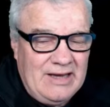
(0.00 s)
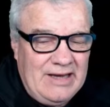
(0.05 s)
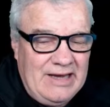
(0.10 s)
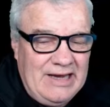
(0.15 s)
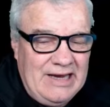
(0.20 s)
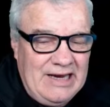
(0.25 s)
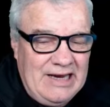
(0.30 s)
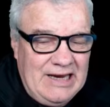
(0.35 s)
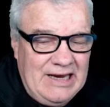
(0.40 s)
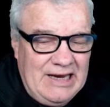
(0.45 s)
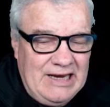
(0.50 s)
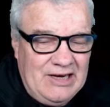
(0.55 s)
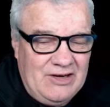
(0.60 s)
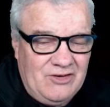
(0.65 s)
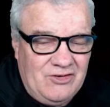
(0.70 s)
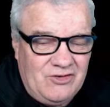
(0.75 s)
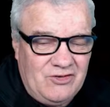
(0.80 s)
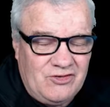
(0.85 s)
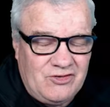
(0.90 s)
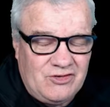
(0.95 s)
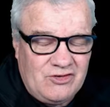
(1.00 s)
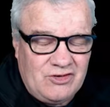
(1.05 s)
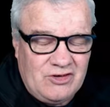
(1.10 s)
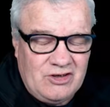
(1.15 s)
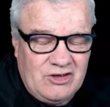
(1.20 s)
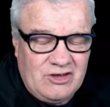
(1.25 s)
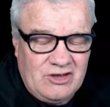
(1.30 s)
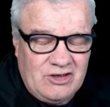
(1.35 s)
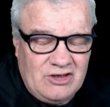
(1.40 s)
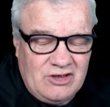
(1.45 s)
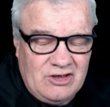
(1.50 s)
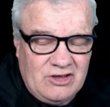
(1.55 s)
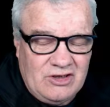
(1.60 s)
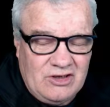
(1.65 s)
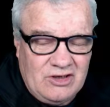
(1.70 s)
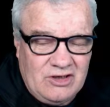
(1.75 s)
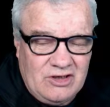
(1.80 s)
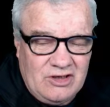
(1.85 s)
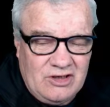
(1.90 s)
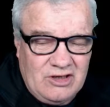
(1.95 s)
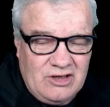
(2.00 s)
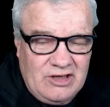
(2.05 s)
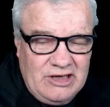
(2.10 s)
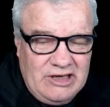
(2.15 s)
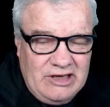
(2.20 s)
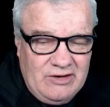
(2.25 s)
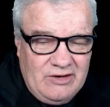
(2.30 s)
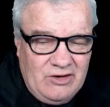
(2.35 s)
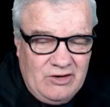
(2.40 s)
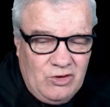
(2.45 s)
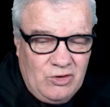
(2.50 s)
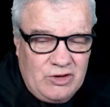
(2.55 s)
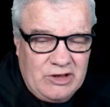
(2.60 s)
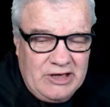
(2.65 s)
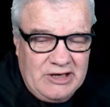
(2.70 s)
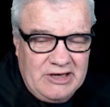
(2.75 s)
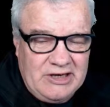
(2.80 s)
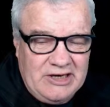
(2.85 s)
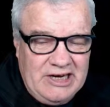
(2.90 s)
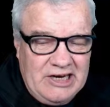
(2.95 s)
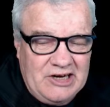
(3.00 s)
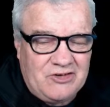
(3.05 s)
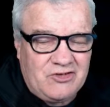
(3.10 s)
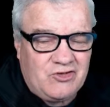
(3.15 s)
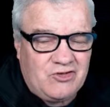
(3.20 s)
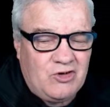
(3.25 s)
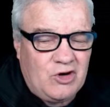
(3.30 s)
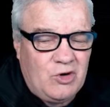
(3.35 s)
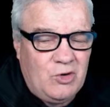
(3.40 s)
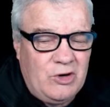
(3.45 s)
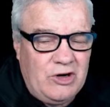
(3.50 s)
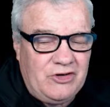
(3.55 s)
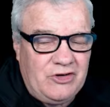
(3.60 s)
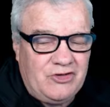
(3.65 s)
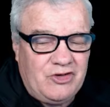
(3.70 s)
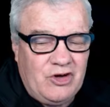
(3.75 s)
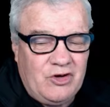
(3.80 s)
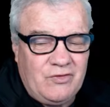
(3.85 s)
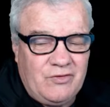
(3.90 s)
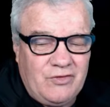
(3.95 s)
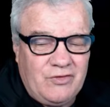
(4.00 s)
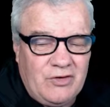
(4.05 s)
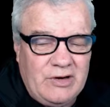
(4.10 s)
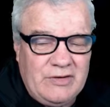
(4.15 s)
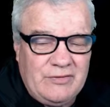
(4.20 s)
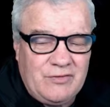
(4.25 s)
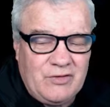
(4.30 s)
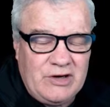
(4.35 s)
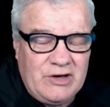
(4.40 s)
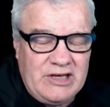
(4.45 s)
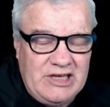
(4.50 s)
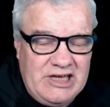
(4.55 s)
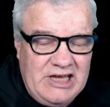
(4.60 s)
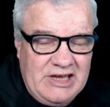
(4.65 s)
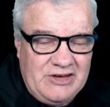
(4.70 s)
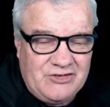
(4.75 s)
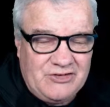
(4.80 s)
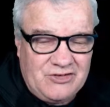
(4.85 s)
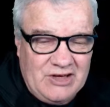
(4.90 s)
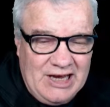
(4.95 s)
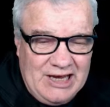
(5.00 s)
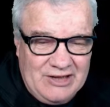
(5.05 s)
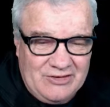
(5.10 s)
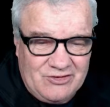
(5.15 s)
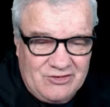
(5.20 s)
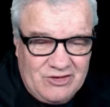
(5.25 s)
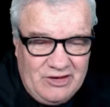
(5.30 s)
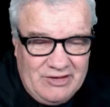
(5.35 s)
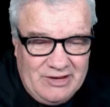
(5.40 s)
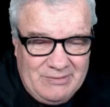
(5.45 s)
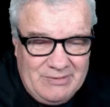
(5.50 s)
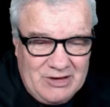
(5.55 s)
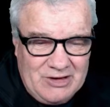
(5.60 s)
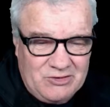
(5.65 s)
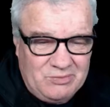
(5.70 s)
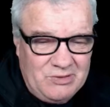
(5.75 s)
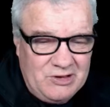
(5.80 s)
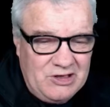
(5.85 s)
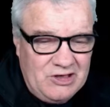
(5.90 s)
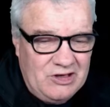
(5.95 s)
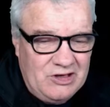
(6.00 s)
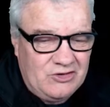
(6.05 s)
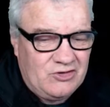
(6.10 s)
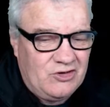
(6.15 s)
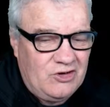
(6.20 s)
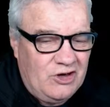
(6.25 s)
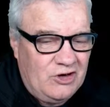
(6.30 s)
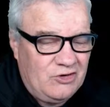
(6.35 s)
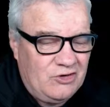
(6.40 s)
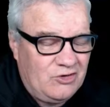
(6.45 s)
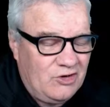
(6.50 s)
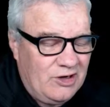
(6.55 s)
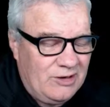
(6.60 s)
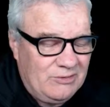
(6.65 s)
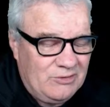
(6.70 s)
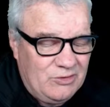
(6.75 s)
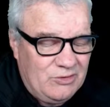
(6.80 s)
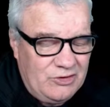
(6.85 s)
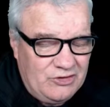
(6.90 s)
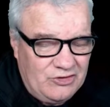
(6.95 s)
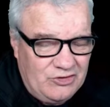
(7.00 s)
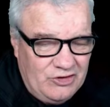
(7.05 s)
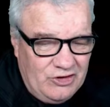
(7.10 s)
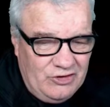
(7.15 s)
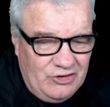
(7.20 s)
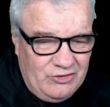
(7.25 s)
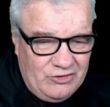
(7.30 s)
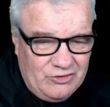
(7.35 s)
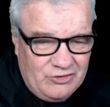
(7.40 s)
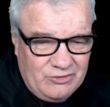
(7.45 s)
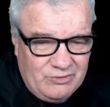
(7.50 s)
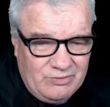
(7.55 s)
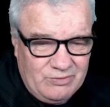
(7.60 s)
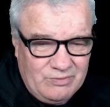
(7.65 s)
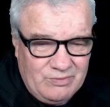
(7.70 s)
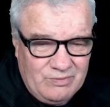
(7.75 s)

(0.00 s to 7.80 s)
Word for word: and you get an extra question for every yes answer. They must be yes no type questions.